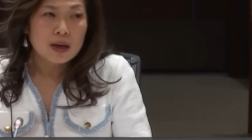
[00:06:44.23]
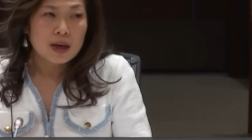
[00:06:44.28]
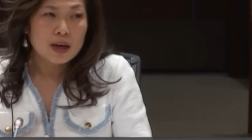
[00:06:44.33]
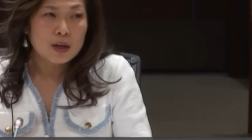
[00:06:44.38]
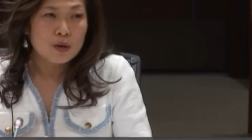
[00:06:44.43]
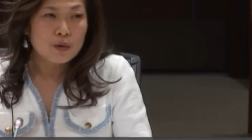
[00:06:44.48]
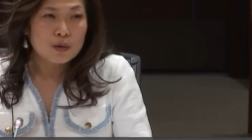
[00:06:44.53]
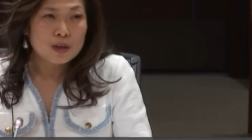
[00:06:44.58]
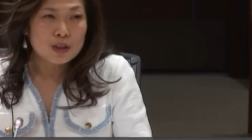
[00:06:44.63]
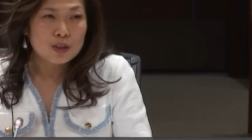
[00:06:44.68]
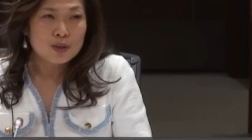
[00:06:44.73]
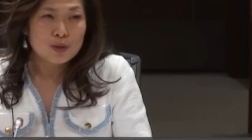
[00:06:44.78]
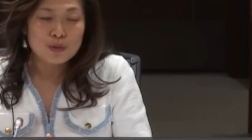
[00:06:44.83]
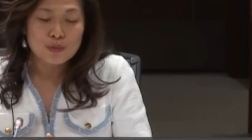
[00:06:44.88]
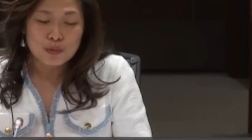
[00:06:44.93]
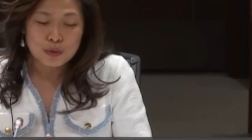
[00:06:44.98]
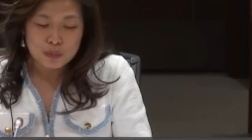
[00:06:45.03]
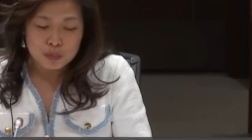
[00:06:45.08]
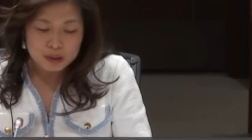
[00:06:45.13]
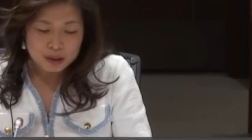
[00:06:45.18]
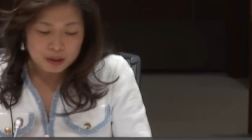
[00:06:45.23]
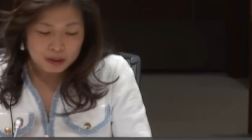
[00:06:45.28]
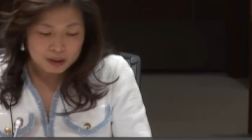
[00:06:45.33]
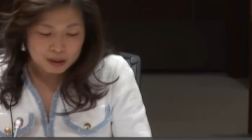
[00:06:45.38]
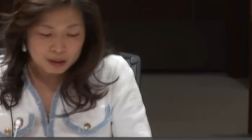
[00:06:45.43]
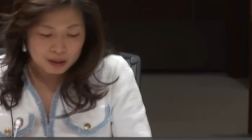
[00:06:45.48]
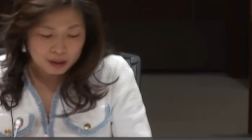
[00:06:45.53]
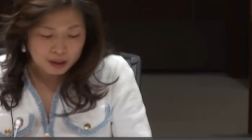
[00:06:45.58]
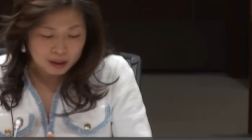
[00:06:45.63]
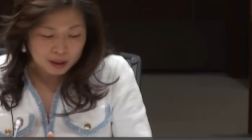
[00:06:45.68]
I don't need to
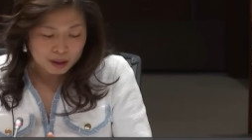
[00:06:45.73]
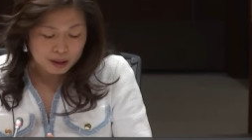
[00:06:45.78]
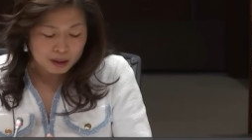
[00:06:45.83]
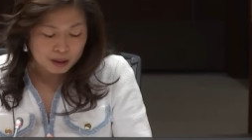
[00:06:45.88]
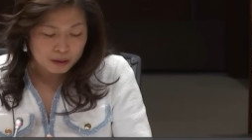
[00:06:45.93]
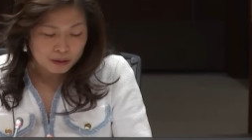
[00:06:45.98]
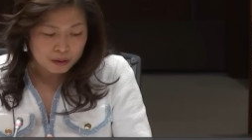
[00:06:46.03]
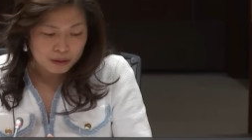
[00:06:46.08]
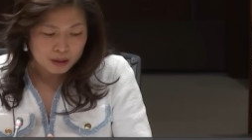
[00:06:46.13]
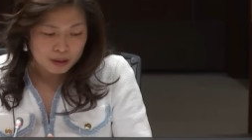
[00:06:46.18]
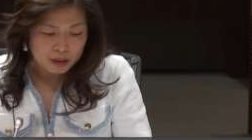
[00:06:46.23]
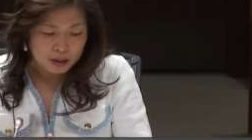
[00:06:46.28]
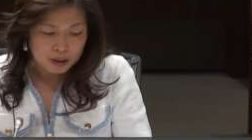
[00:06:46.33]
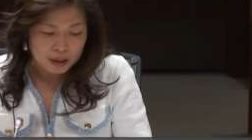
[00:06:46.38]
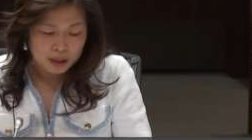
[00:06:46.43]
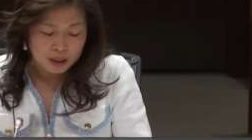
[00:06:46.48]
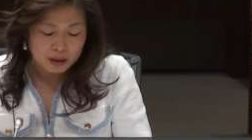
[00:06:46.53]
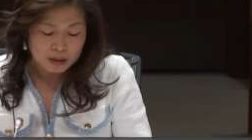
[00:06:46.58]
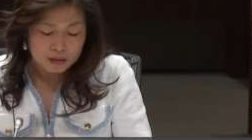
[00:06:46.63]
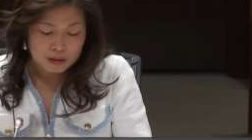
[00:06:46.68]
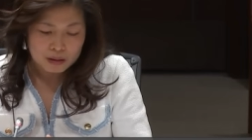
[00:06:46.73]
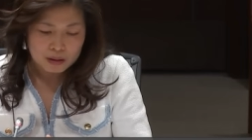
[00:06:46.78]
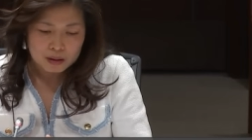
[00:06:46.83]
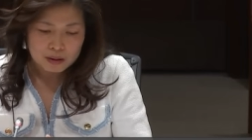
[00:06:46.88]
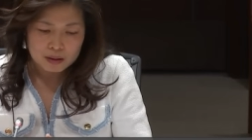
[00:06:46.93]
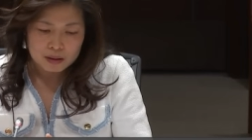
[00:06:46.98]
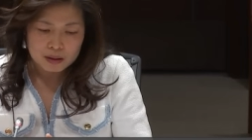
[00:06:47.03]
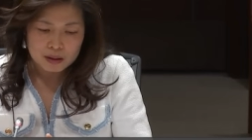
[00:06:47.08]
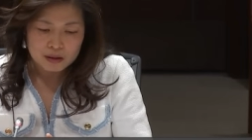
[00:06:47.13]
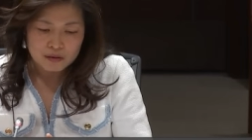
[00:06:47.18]
repeat uh, the uh,
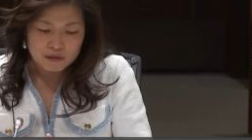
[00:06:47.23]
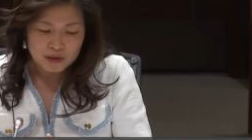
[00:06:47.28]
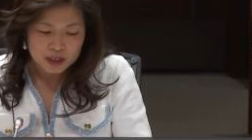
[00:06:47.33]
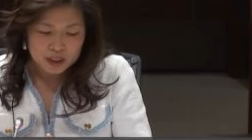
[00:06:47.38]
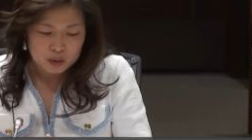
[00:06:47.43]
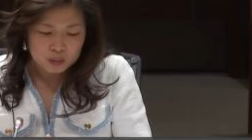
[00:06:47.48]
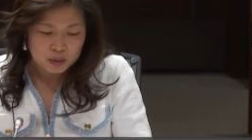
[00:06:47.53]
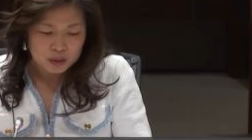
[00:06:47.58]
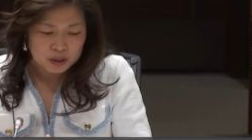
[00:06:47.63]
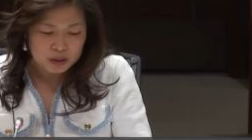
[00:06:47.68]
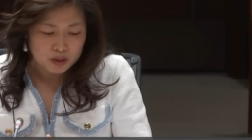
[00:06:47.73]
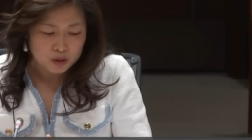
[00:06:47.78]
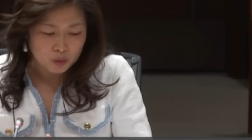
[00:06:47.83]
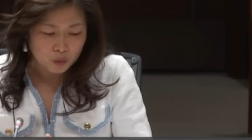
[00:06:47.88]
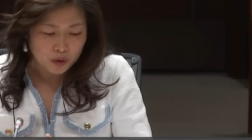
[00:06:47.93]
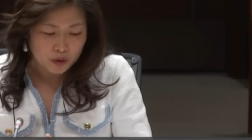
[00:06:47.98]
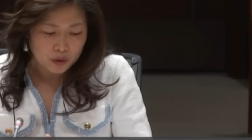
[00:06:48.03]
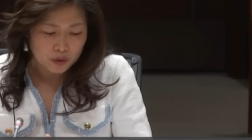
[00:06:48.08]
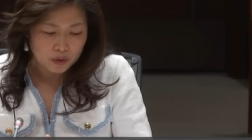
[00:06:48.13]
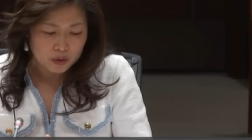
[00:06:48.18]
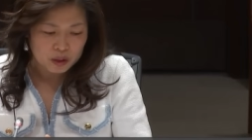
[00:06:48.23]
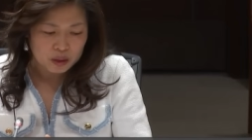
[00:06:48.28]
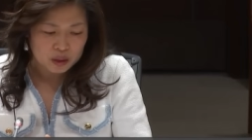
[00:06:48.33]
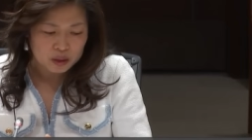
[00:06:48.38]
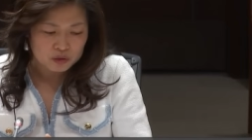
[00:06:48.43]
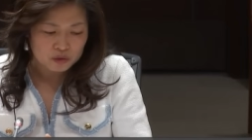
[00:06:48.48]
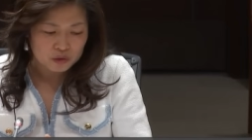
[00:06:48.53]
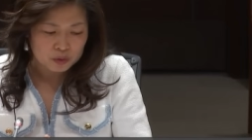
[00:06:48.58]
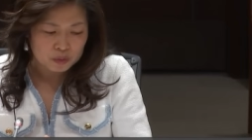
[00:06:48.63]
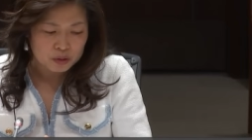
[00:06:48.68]
the investments, whether it
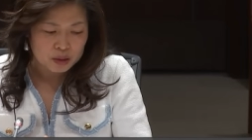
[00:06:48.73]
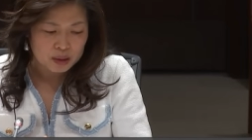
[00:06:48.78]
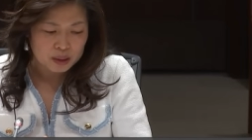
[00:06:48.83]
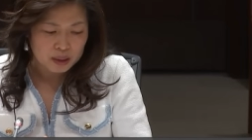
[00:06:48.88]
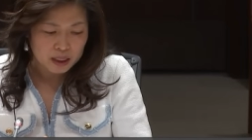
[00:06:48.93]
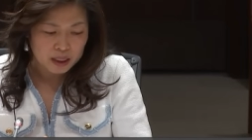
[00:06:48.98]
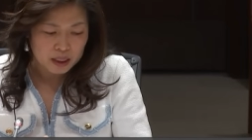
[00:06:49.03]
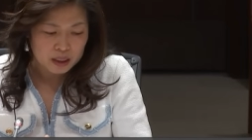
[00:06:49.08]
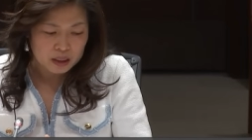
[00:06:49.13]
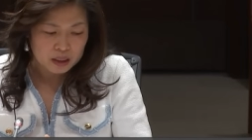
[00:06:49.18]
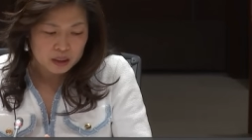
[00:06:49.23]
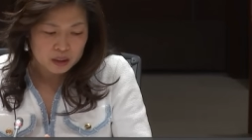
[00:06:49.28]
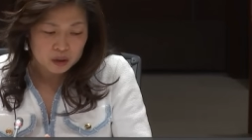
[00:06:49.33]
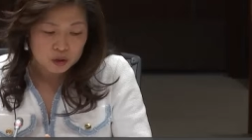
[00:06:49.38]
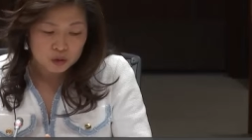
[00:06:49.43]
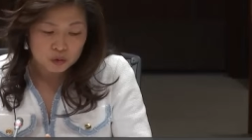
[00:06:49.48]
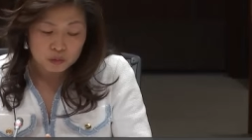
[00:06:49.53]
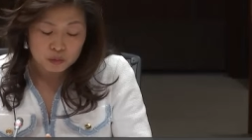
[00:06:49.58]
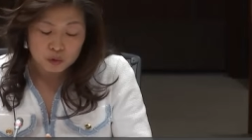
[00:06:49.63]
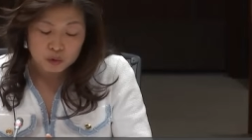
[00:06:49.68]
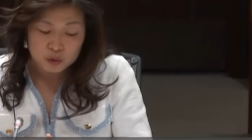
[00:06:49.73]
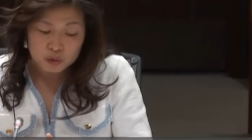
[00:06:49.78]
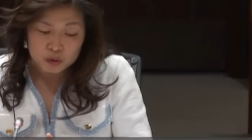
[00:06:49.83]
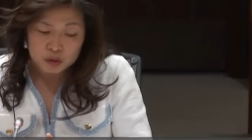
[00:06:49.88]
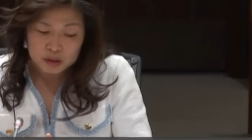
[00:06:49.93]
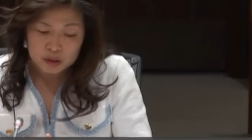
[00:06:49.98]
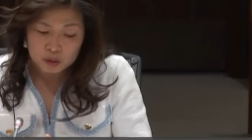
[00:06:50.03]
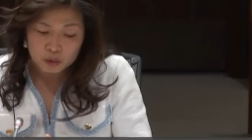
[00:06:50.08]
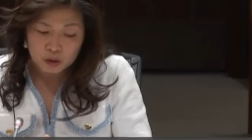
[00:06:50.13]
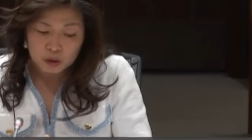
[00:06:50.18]
is from Stellantis or most
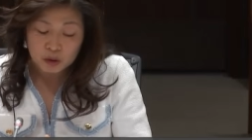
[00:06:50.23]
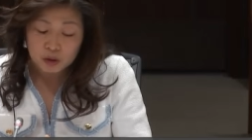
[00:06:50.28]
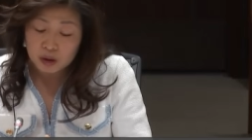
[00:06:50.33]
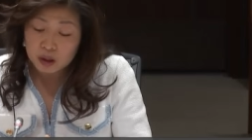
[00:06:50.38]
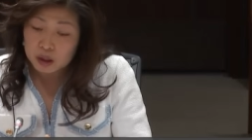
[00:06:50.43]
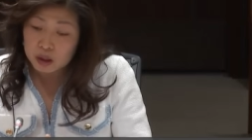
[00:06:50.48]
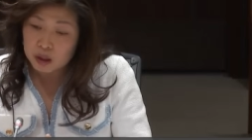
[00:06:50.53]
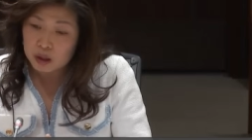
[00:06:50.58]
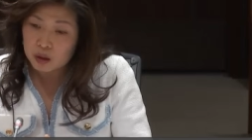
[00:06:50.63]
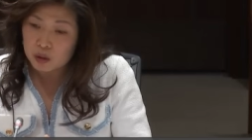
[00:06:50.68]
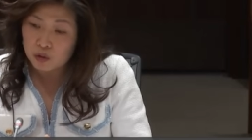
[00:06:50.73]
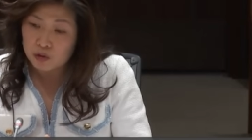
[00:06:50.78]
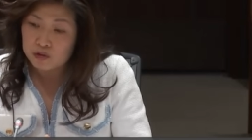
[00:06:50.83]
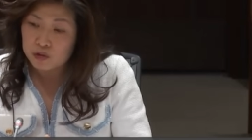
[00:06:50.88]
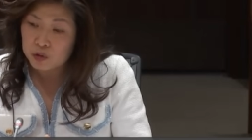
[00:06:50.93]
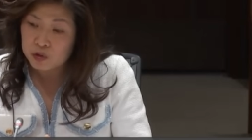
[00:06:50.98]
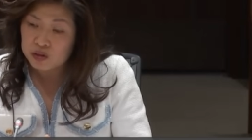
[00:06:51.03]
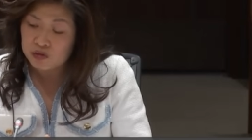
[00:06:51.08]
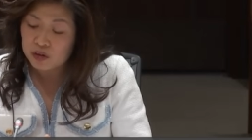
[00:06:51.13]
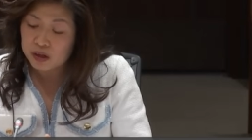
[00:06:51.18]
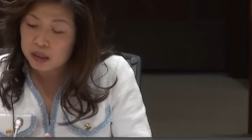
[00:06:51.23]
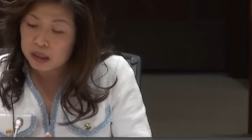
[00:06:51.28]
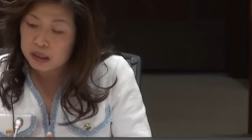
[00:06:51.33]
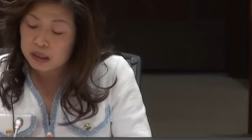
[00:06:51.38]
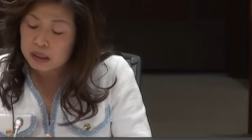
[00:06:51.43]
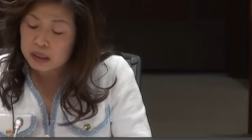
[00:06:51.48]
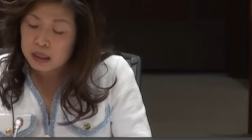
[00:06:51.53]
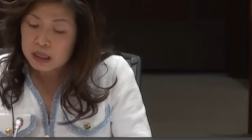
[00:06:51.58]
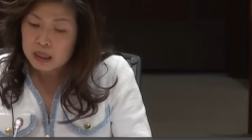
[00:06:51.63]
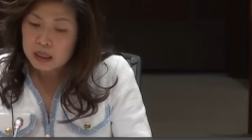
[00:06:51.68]
recently with Honda or
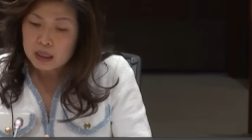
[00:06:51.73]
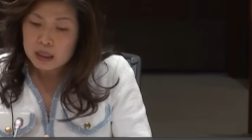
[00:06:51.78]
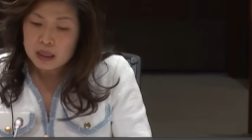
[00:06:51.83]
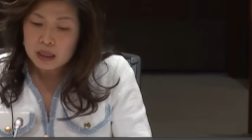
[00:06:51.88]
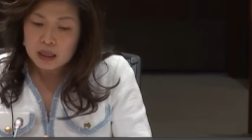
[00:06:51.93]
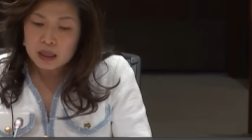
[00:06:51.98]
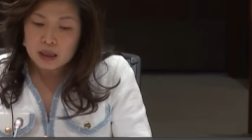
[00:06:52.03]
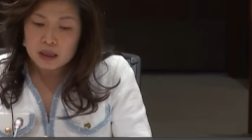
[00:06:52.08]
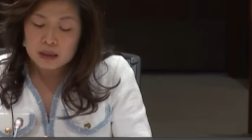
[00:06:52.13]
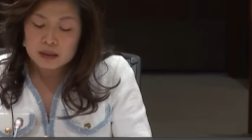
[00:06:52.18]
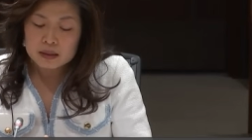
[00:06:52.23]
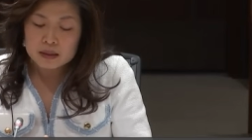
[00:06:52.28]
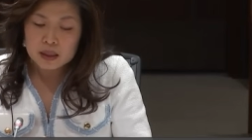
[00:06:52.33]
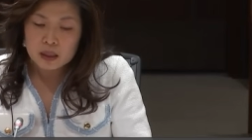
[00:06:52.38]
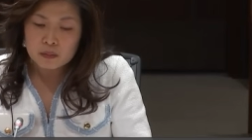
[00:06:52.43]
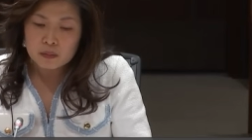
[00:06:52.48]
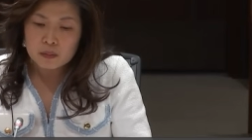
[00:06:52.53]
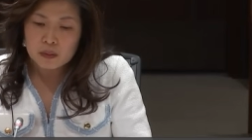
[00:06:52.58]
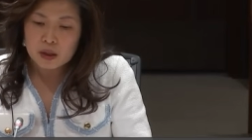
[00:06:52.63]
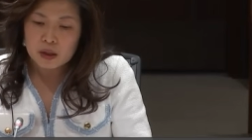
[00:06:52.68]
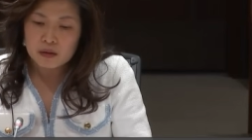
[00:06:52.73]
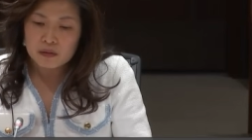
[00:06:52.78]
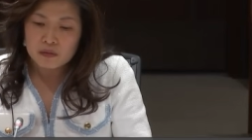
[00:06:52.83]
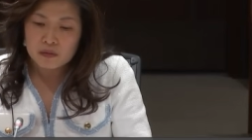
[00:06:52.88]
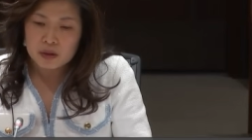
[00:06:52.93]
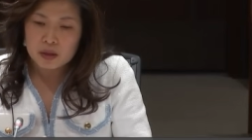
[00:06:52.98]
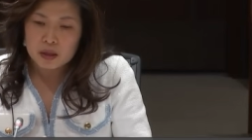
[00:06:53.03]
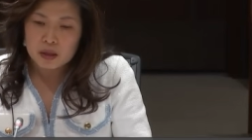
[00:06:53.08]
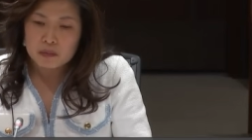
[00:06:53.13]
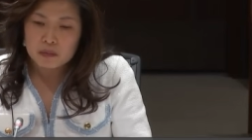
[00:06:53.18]
Volkswagen, uh, some
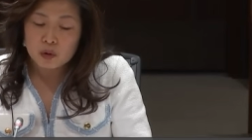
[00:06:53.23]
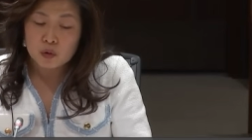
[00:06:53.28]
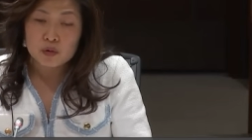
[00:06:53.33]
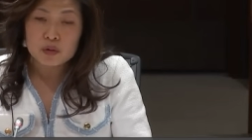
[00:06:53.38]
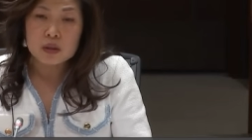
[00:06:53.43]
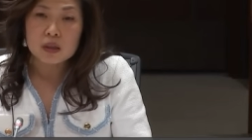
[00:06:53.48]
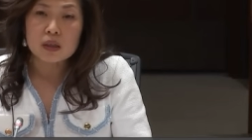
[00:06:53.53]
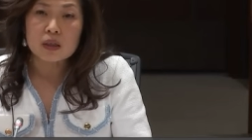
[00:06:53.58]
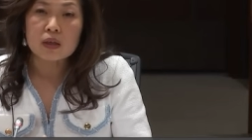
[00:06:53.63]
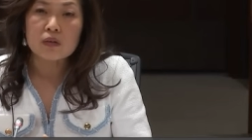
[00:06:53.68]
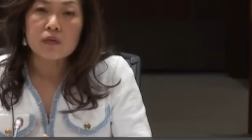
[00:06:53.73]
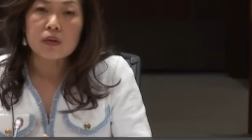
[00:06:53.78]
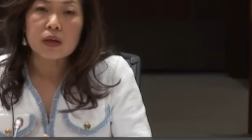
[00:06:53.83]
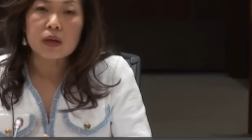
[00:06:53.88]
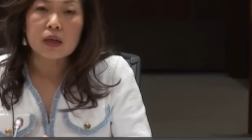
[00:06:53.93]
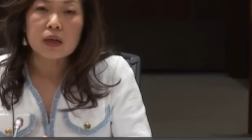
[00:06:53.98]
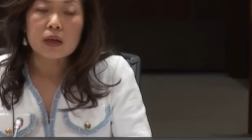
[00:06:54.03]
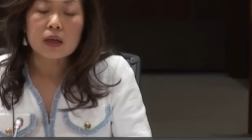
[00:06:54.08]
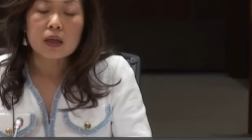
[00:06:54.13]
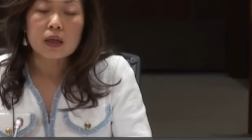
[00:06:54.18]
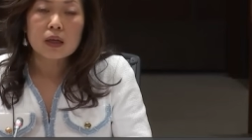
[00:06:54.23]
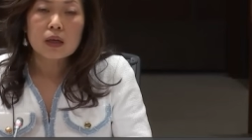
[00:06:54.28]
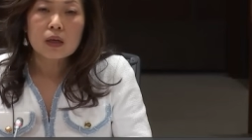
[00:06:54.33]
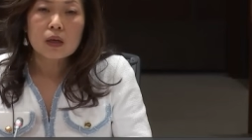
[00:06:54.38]
of the most significant.